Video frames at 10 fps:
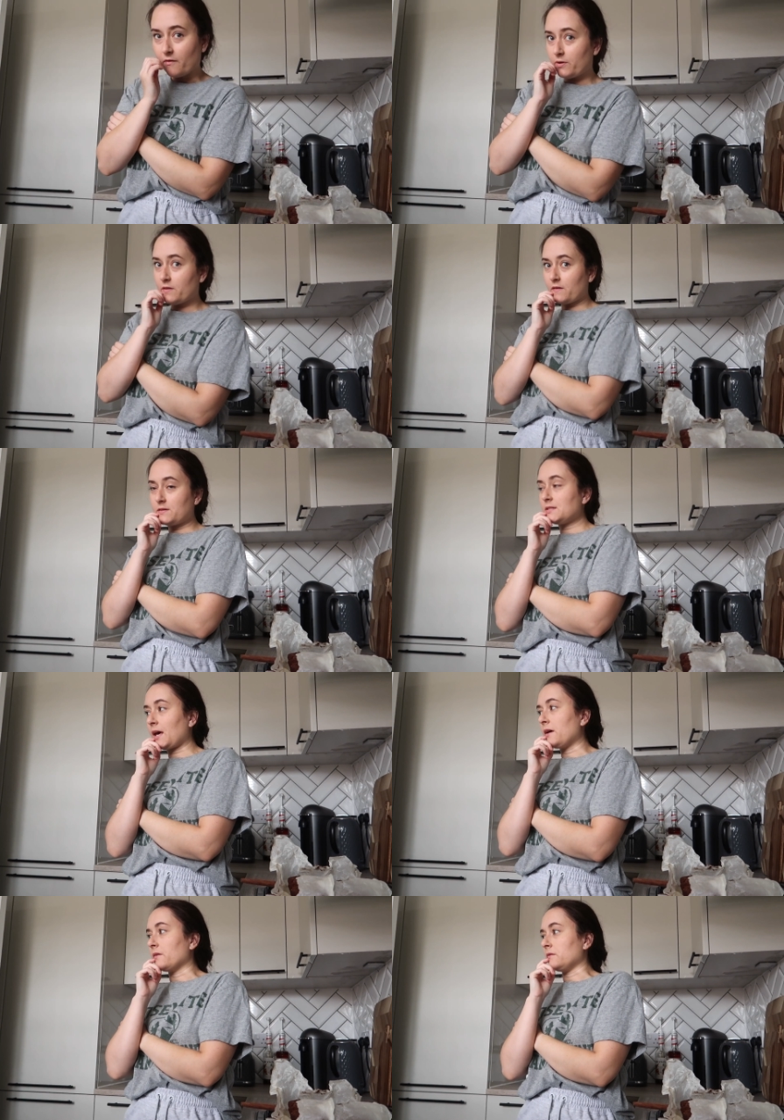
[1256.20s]
have one of those
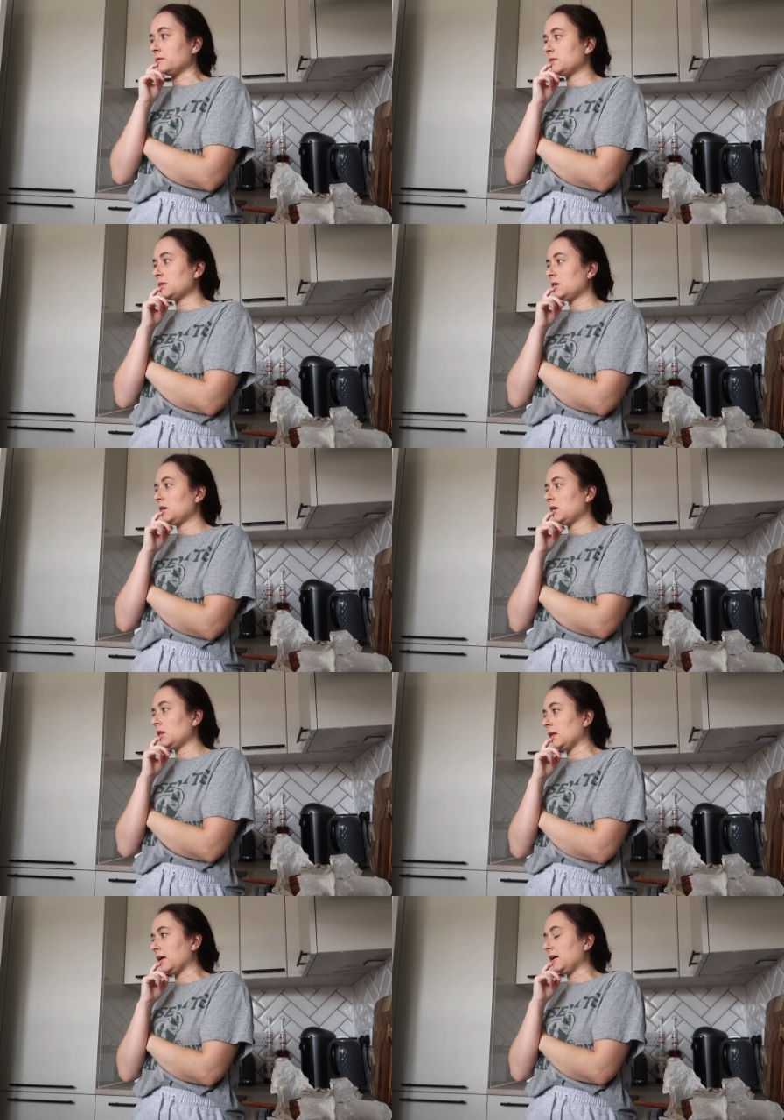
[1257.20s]
scales
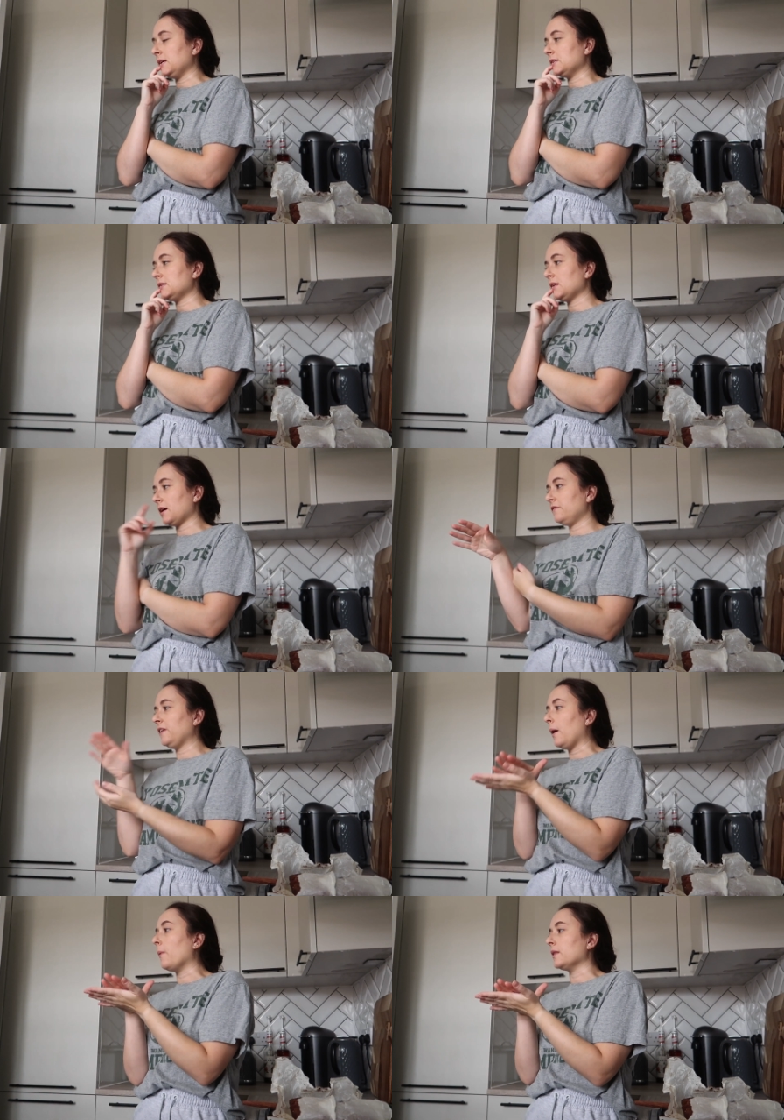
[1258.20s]
that is a
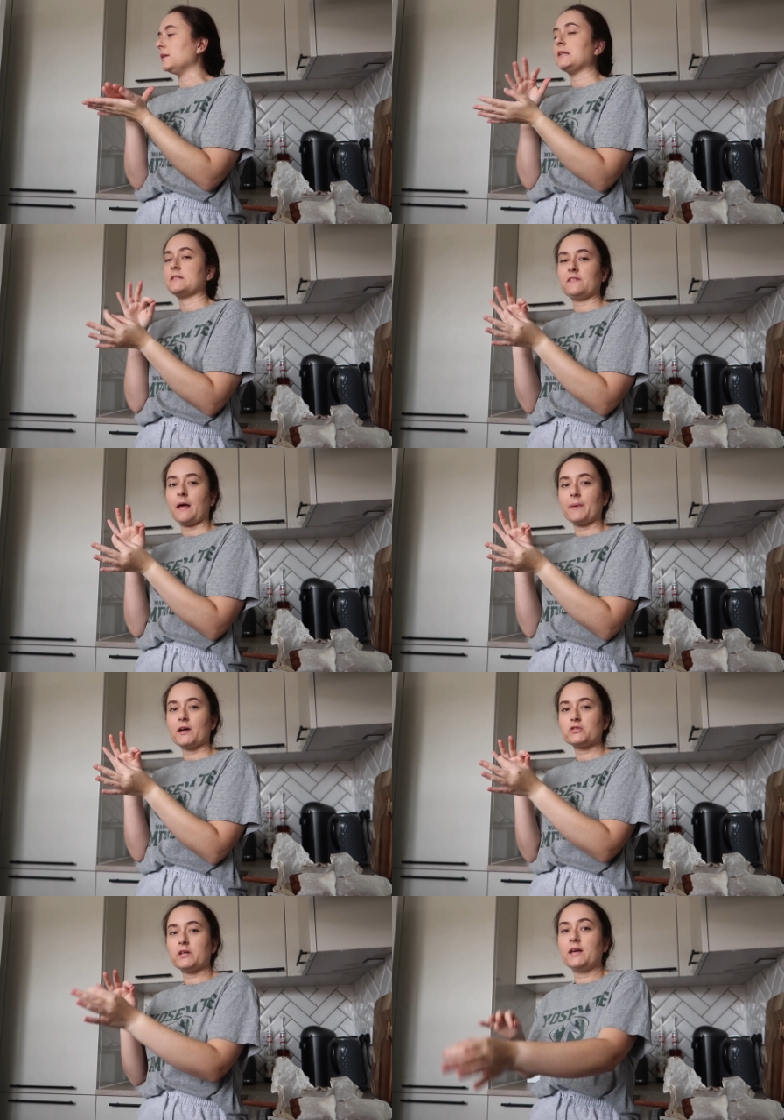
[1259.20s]
flat one that needs a flat
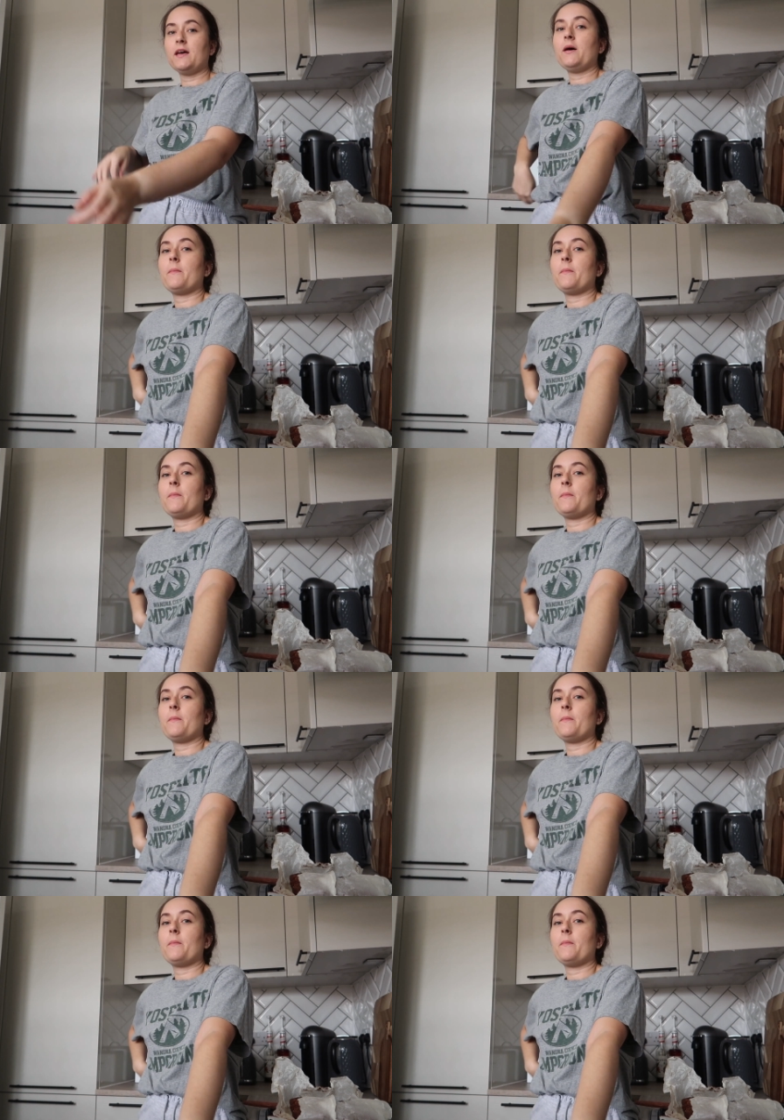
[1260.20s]
battery,